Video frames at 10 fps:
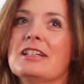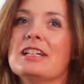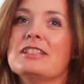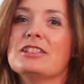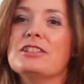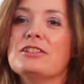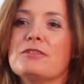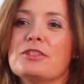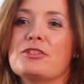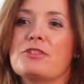I did the
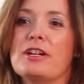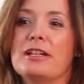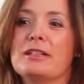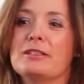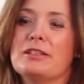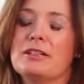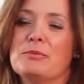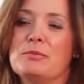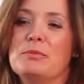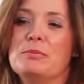first try.
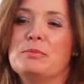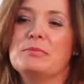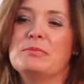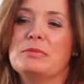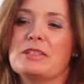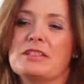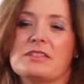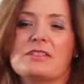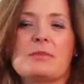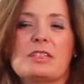Um, because
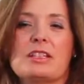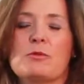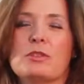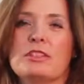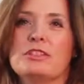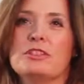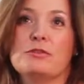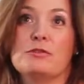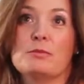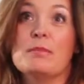it's something I wanted to
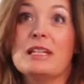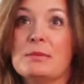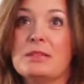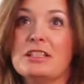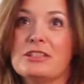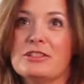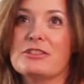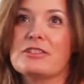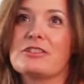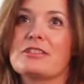do for many, many
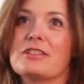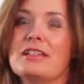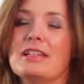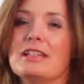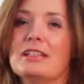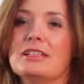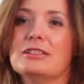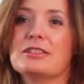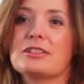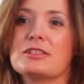years.
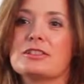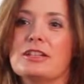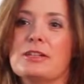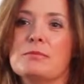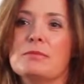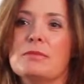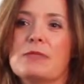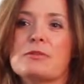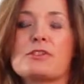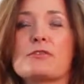And I,
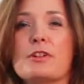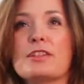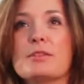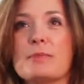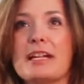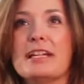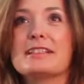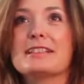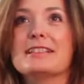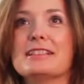I was afraid of the bike.